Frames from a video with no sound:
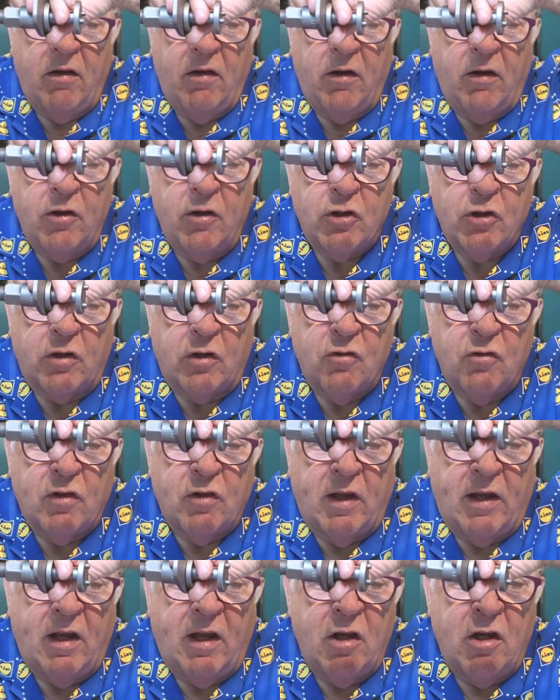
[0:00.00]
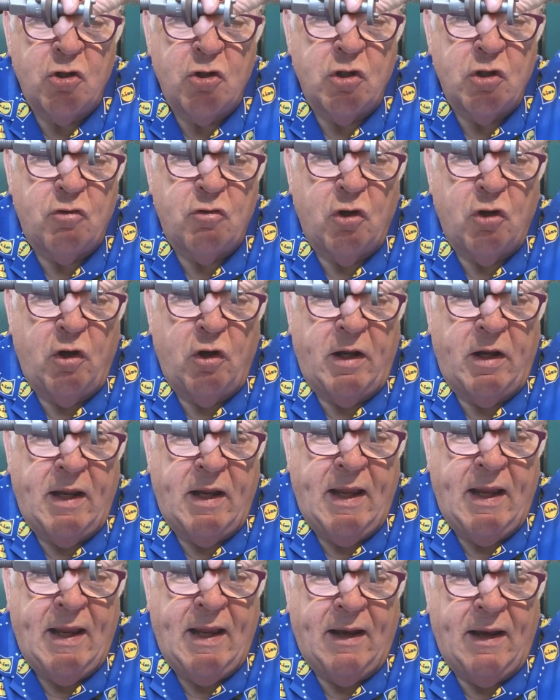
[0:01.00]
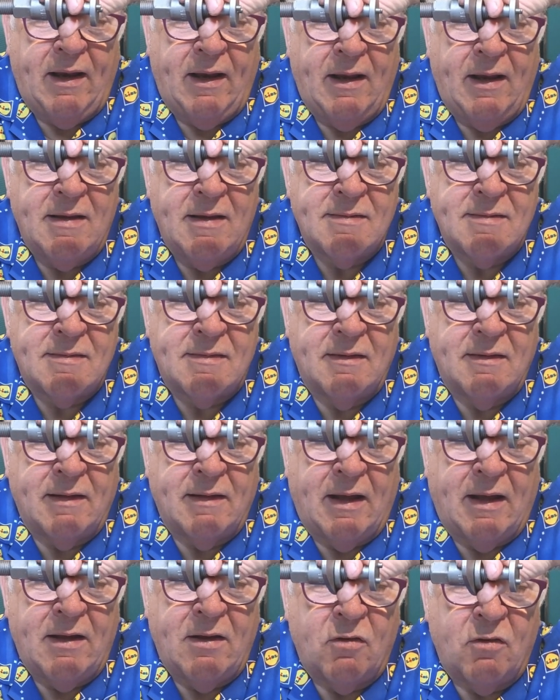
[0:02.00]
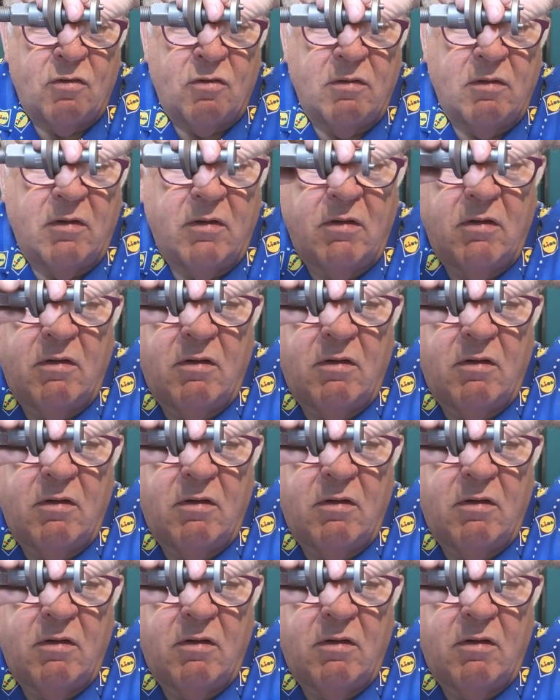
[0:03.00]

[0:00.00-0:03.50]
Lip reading: and as you can see, as you're turning it in, that is